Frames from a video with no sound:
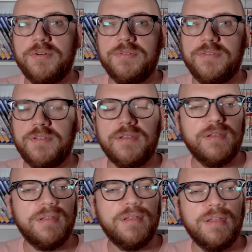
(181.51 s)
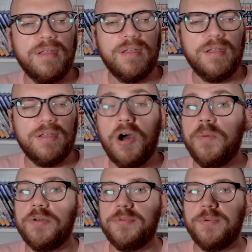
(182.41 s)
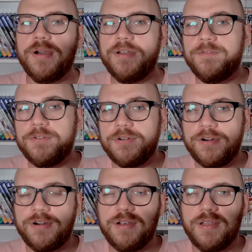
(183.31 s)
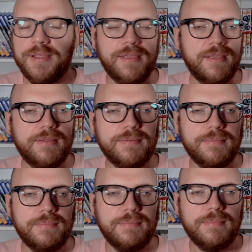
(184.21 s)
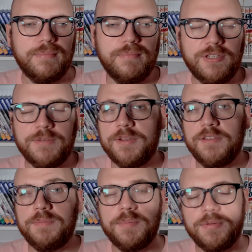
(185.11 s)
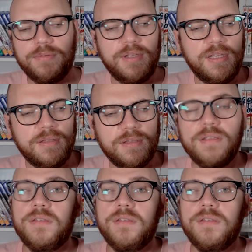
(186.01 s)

most common one for like Japanese people to eat.